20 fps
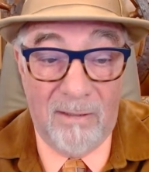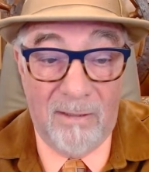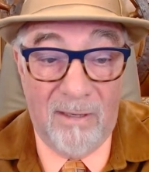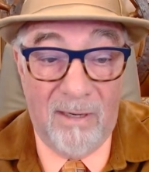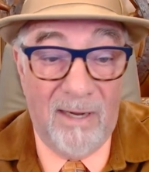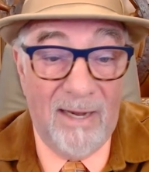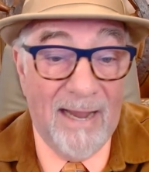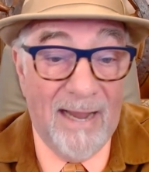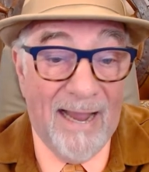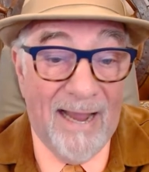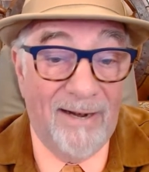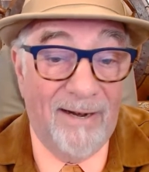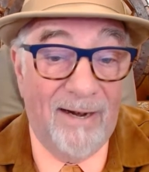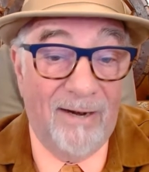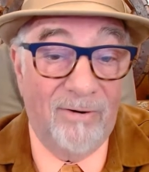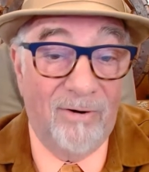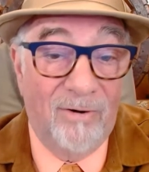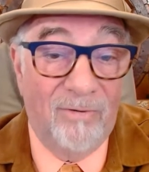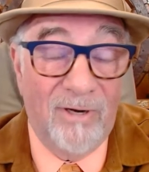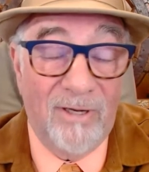I had it. I
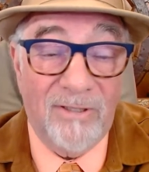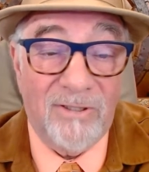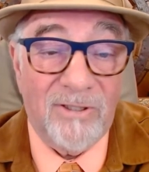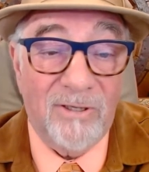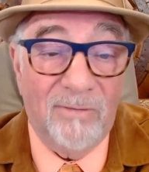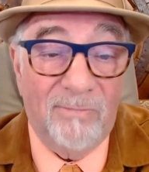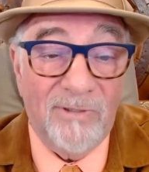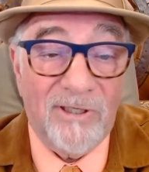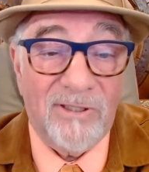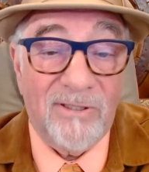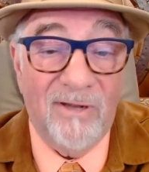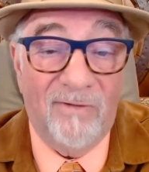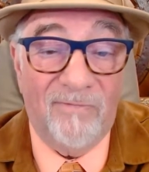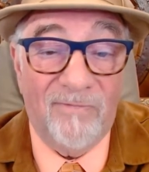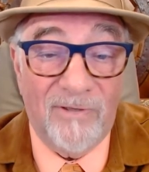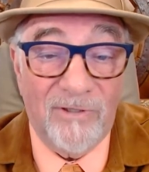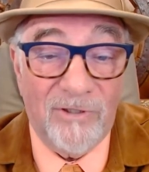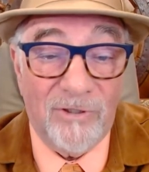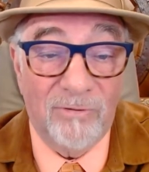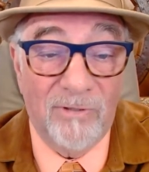don't know. It's so much
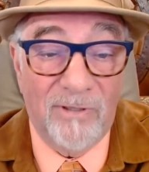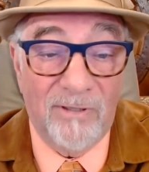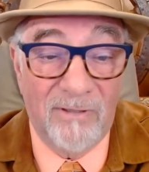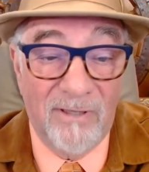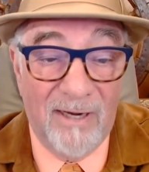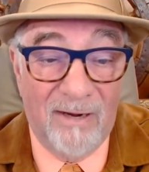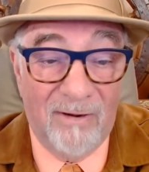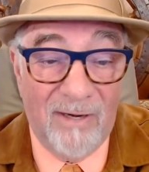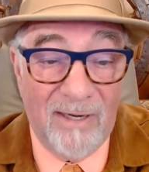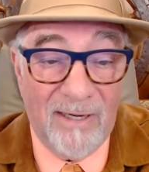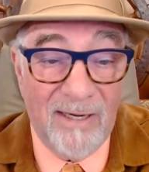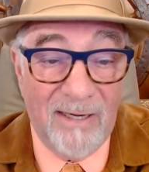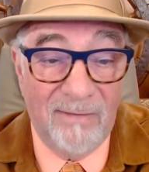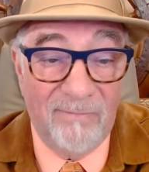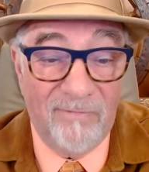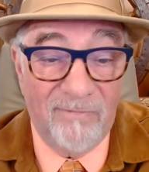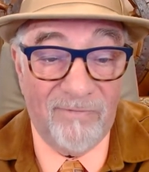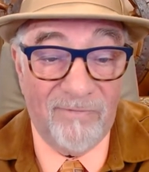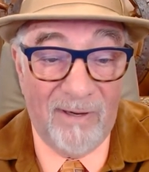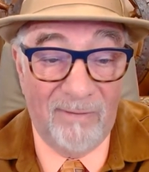stuff on Twitter now. I can't
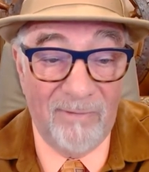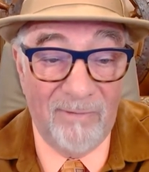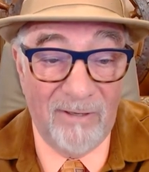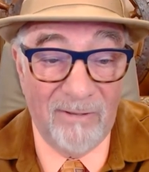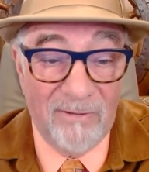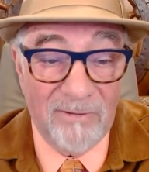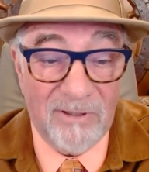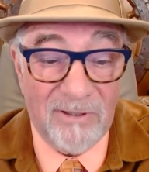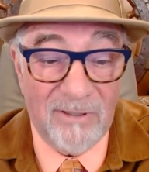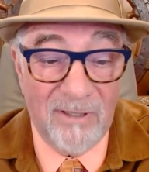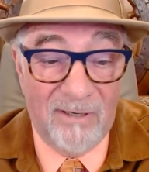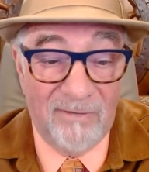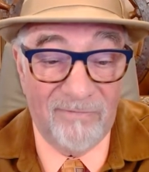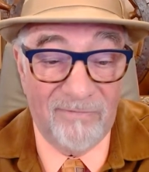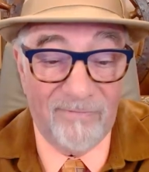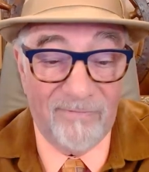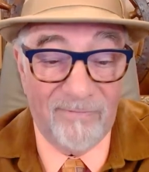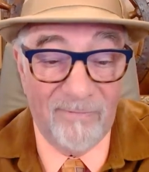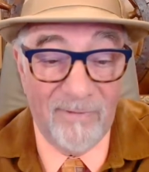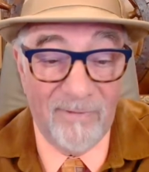even find my own
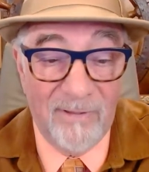stuff.